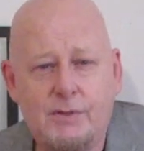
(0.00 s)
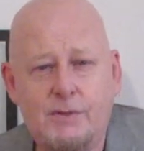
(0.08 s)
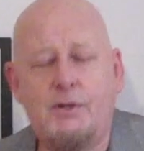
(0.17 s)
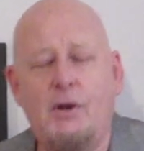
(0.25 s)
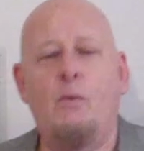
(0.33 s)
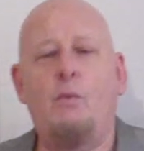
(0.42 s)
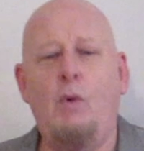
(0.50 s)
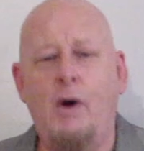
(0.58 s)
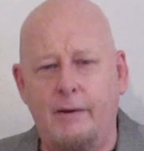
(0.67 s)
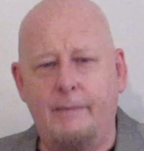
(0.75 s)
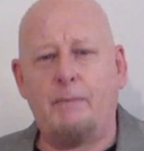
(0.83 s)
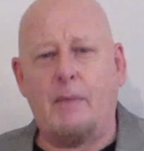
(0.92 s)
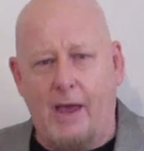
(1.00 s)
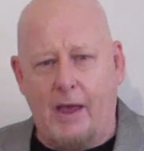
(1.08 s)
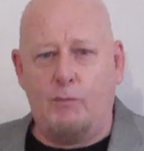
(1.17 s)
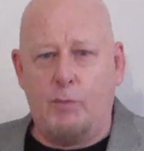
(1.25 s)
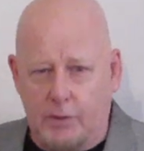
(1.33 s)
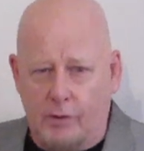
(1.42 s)
So what
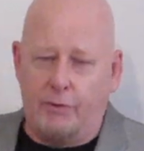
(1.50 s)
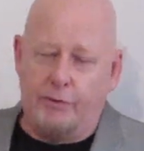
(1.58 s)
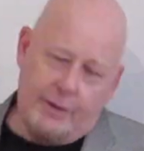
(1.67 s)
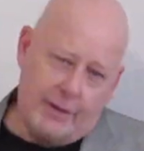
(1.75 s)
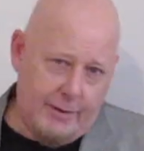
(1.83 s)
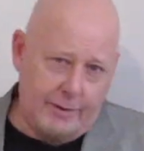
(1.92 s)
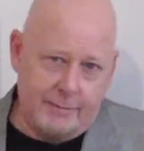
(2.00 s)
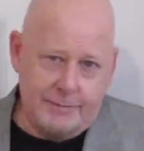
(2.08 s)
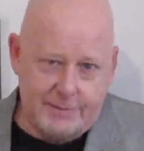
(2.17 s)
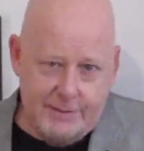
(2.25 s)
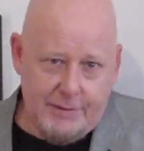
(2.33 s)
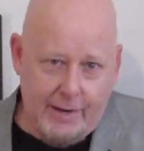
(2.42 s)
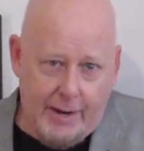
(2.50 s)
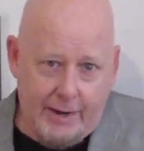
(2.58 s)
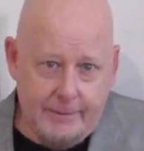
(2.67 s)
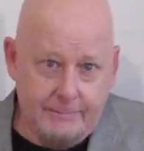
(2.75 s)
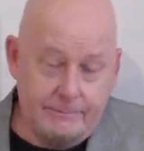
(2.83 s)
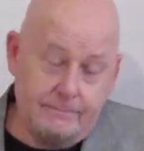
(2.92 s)
have we learned here
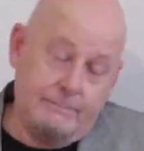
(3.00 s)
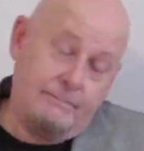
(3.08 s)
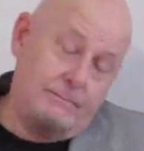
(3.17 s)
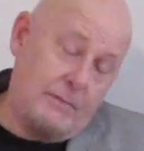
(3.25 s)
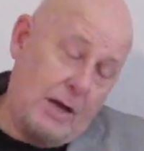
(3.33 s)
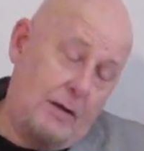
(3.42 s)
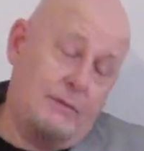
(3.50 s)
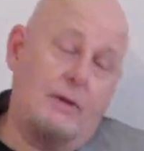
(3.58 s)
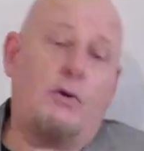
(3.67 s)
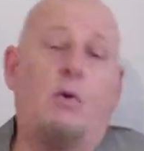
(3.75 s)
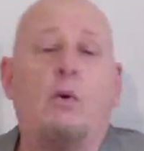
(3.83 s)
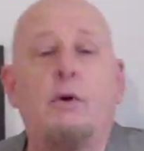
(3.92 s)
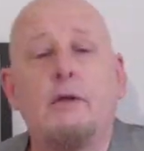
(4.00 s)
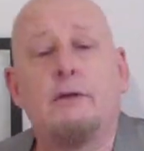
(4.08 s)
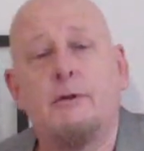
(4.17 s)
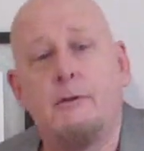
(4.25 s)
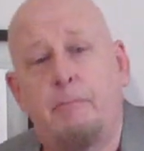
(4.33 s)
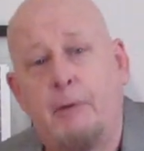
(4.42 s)
today? Well, according
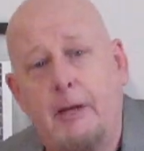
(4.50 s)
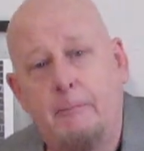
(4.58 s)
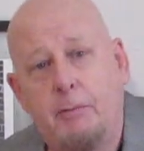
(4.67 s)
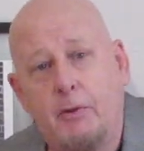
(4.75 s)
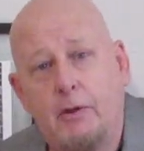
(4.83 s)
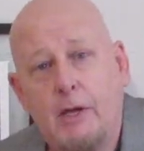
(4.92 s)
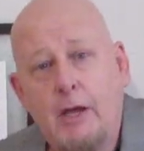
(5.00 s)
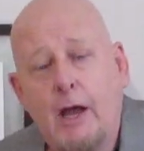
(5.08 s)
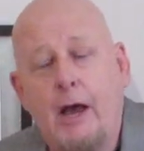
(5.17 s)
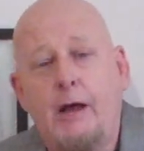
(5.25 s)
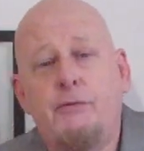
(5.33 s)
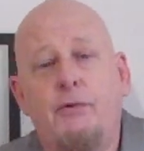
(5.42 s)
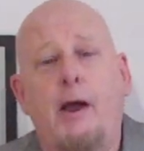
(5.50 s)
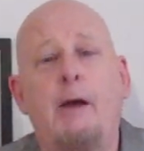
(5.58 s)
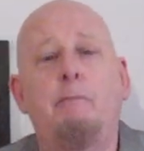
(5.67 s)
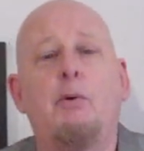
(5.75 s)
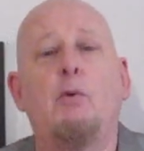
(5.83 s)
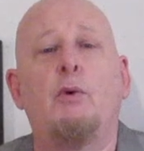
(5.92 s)
to the people at
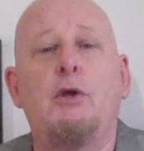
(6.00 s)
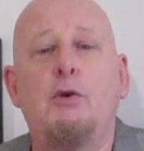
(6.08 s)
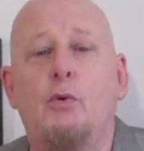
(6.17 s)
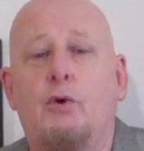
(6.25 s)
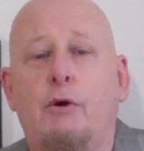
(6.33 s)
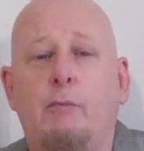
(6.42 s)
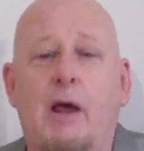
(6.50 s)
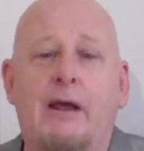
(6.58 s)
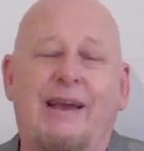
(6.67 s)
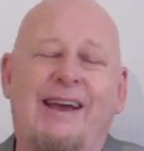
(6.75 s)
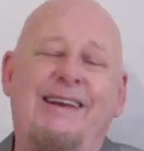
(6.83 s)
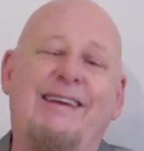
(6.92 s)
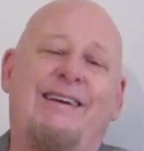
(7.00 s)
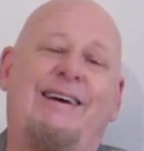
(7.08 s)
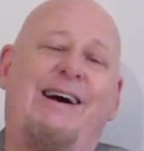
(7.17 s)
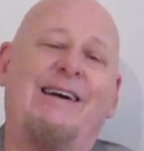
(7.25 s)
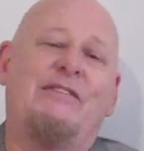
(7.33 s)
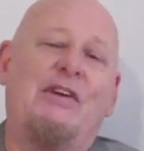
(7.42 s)
Drambuie, you can make any
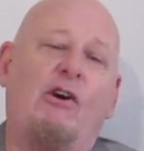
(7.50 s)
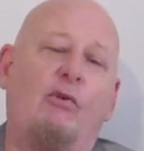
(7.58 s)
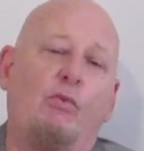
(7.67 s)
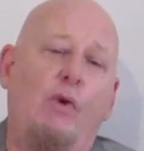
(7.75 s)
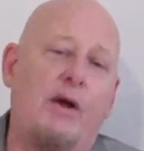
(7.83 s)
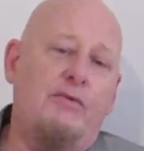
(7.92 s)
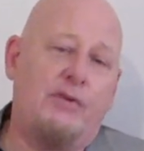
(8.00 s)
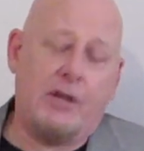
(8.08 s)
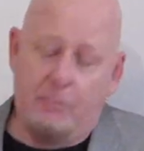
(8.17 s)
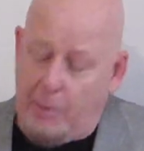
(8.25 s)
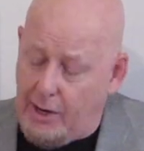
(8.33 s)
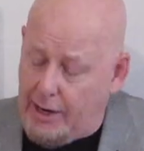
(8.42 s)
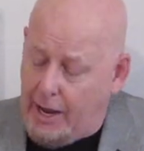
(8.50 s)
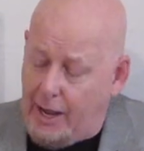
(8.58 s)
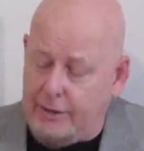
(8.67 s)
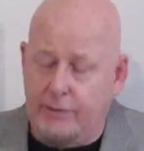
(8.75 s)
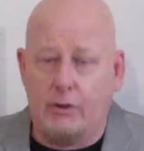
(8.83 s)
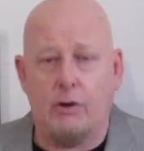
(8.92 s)
cocktail rusty by
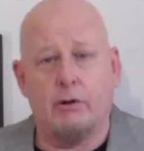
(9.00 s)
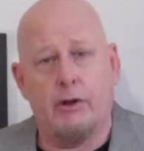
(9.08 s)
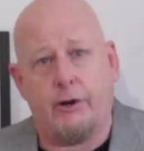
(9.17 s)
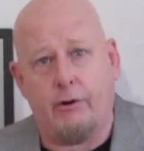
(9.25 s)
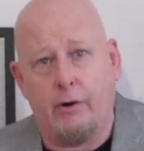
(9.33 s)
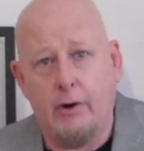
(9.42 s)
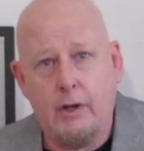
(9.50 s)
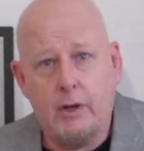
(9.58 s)
adding their liquor.